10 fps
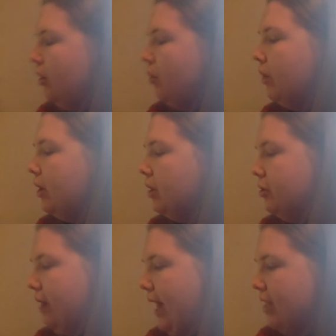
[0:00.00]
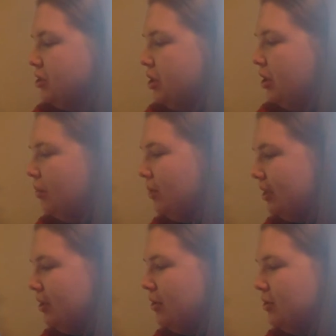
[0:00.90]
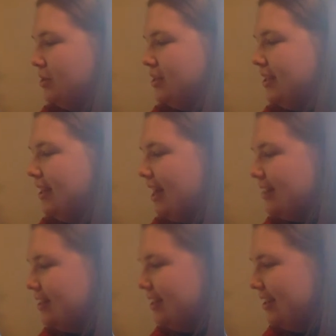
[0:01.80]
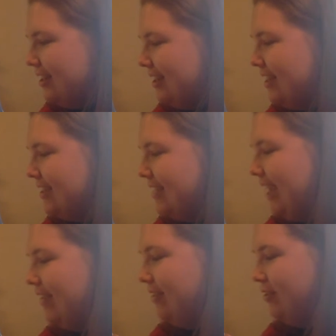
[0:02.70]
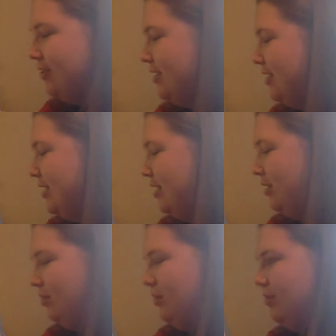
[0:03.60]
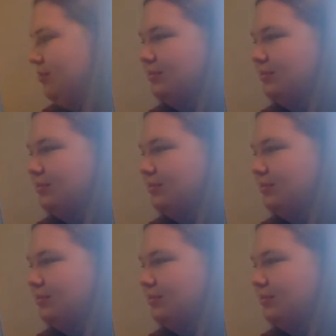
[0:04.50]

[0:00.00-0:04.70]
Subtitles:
where a crash with a goose knocked his antlers askew.